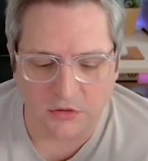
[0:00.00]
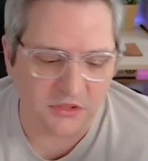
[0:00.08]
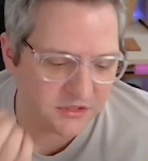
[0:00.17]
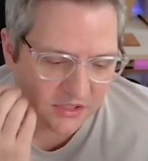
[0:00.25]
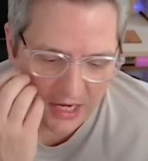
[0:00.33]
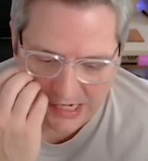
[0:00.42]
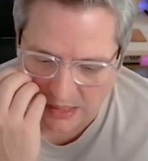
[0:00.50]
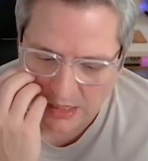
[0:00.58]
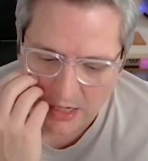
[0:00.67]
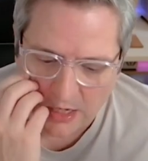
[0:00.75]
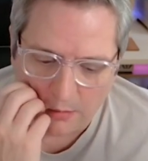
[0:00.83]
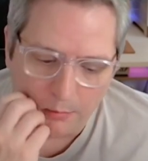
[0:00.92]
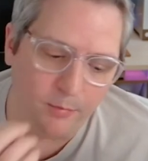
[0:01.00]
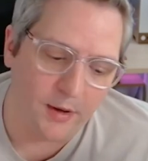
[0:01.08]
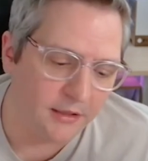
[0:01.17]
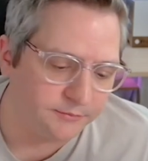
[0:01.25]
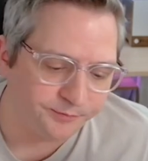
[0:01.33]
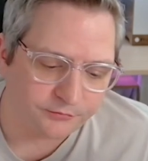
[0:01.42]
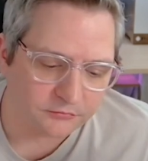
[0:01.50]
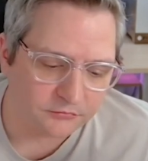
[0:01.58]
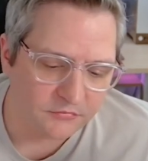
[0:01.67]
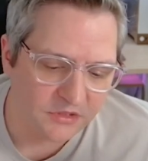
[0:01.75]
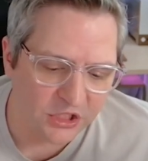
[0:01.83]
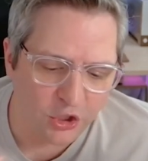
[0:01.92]
side, but
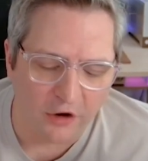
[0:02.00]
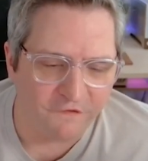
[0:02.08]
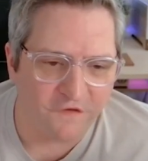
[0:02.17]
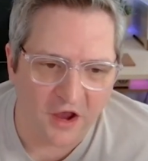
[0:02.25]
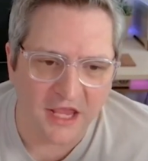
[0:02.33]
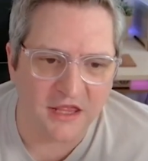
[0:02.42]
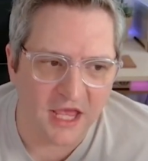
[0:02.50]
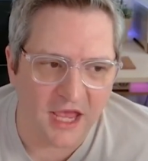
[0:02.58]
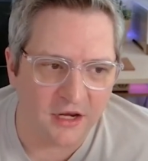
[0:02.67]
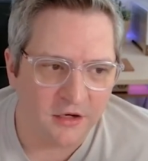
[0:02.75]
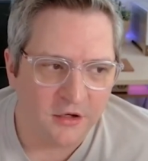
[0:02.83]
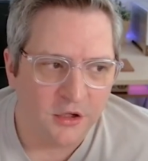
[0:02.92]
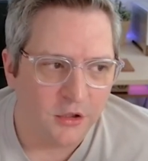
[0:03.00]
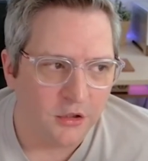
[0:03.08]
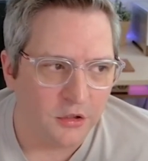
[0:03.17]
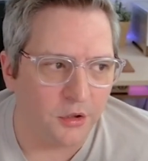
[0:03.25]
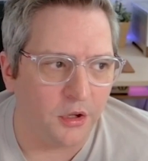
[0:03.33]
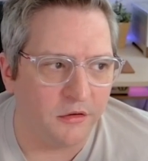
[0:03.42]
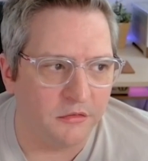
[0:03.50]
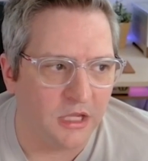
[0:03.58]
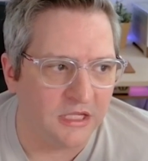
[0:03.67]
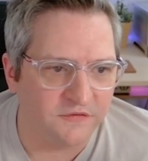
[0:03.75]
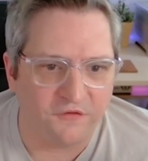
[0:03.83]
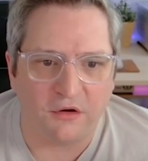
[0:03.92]
I find that
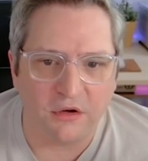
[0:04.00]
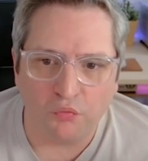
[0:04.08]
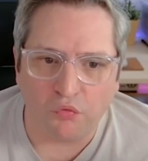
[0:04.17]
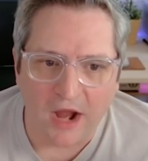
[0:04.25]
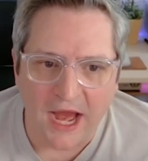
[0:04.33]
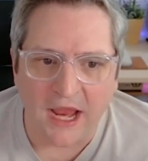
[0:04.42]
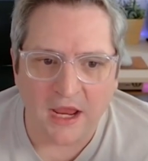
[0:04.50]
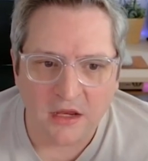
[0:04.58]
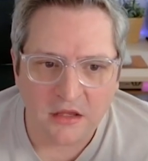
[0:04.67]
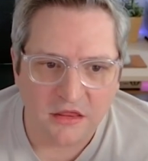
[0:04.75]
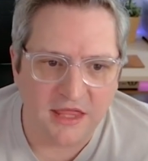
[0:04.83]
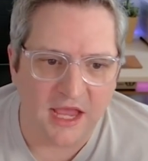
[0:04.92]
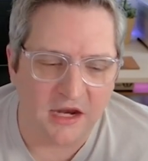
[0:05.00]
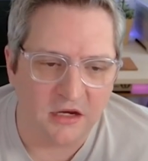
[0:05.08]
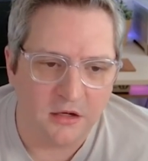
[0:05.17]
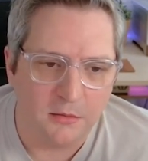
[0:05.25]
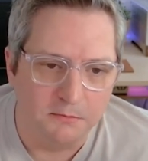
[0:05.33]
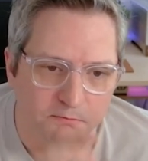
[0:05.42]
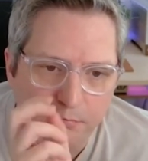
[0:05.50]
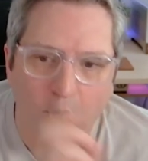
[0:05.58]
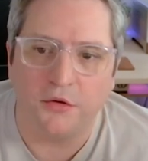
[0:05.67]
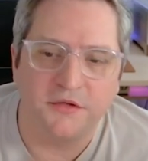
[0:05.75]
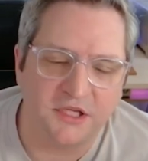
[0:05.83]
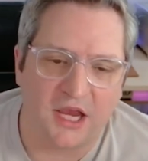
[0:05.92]
it's very rare that
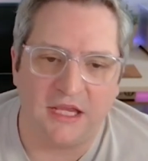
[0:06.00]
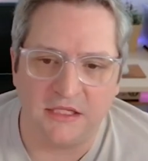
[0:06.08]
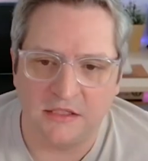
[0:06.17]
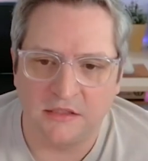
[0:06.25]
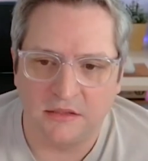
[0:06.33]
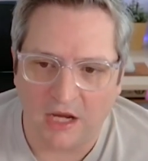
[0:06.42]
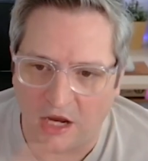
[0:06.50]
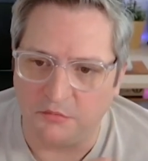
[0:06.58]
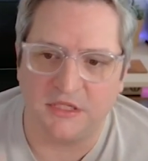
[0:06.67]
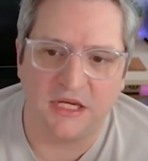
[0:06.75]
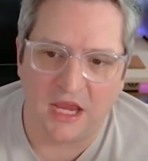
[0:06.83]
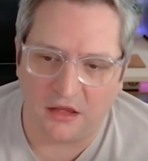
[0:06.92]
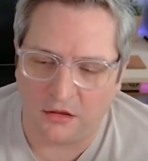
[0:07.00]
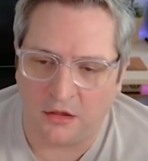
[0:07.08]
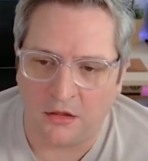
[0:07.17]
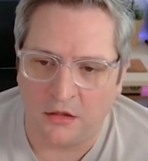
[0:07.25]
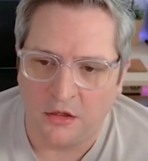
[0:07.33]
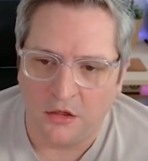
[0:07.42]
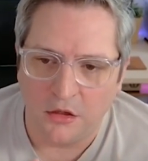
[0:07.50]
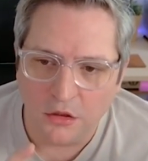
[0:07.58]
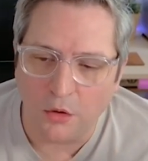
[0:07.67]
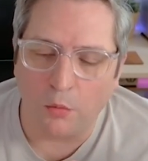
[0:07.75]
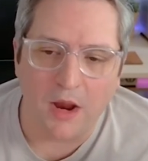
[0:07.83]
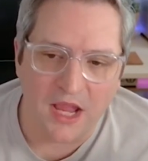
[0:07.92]
both sides come together
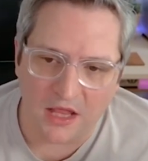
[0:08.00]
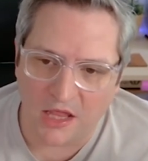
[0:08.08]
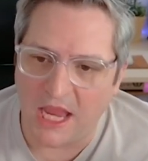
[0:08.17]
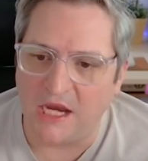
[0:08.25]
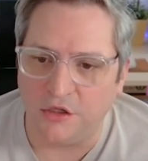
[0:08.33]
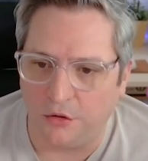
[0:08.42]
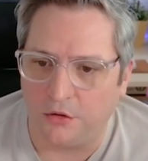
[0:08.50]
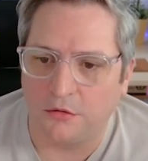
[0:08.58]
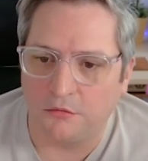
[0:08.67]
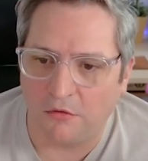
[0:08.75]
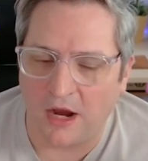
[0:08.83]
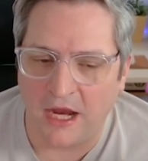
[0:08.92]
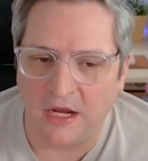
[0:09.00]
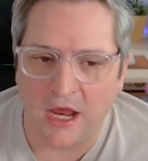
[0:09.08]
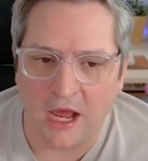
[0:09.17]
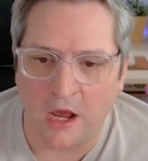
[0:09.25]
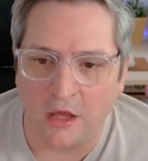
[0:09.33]
the way that they do, right?